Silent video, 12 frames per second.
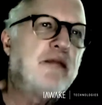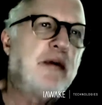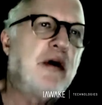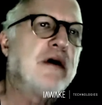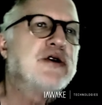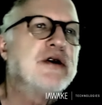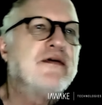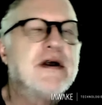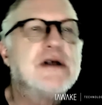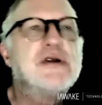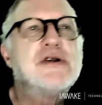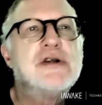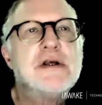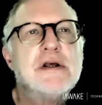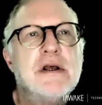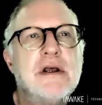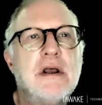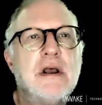parts of us,
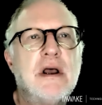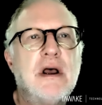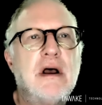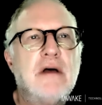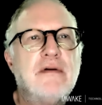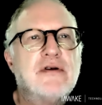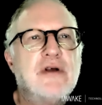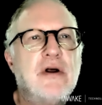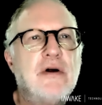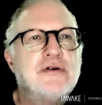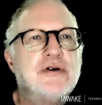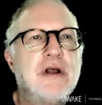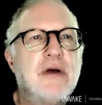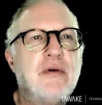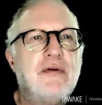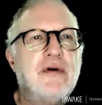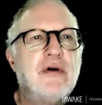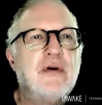this culture that
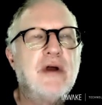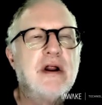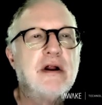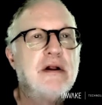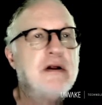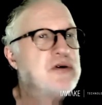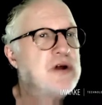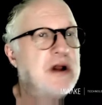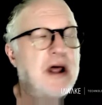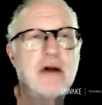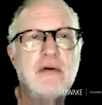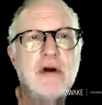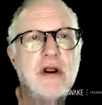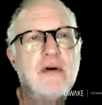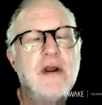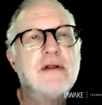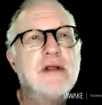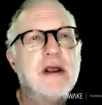we've curated, and there's a lot of really
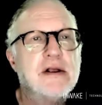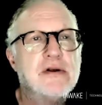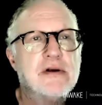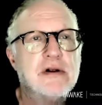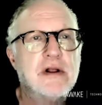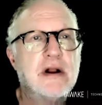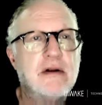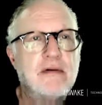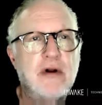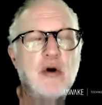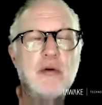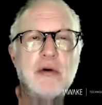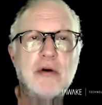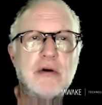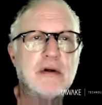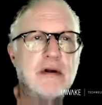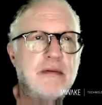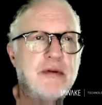great things, a lot of noble,
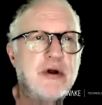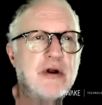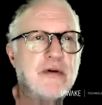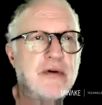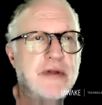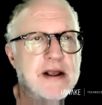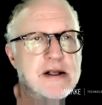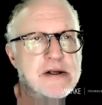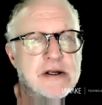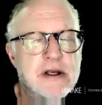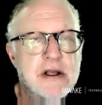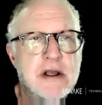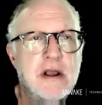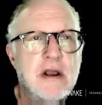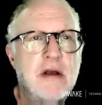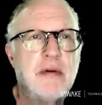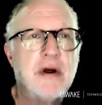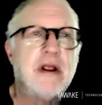beautiful things,
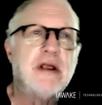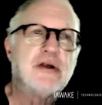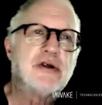but it's the